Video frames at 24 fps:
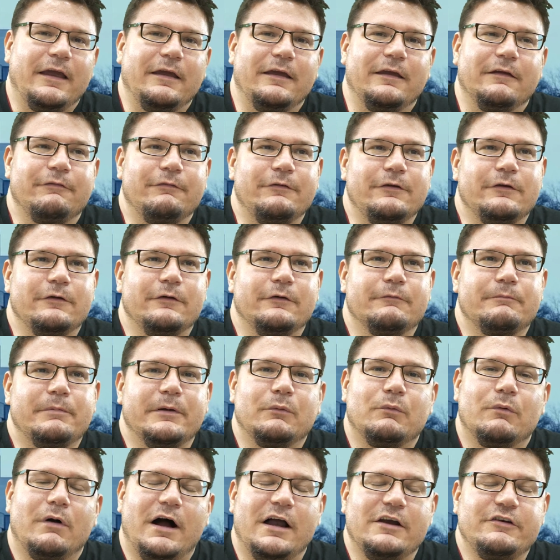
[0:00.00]
If you've
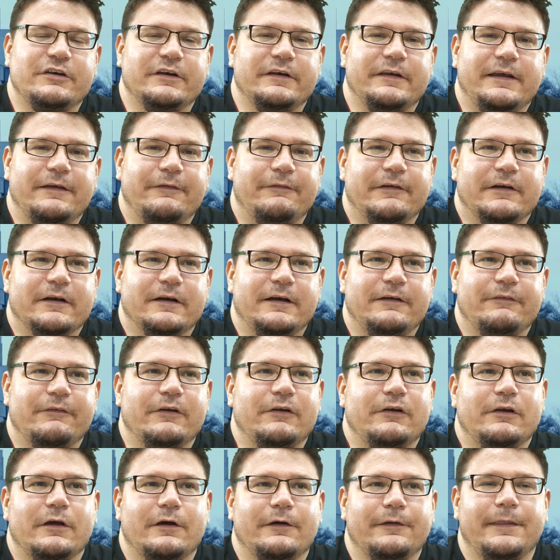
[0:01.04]
been watching these series,
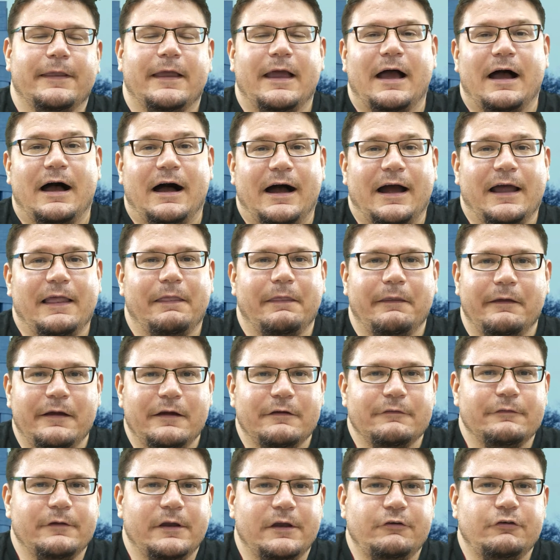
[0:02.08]
you know that I
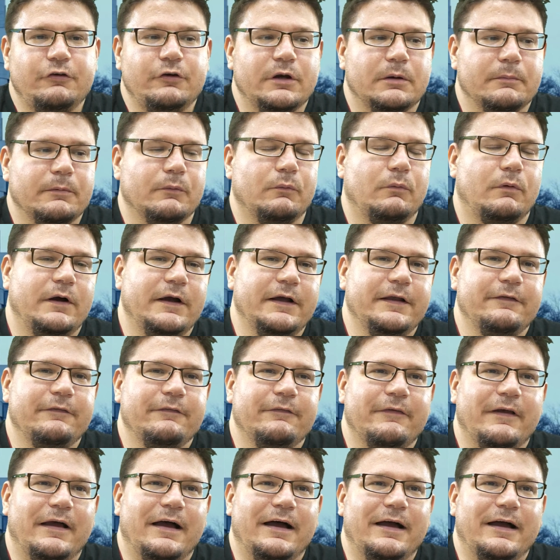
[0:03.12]
love issue number ones.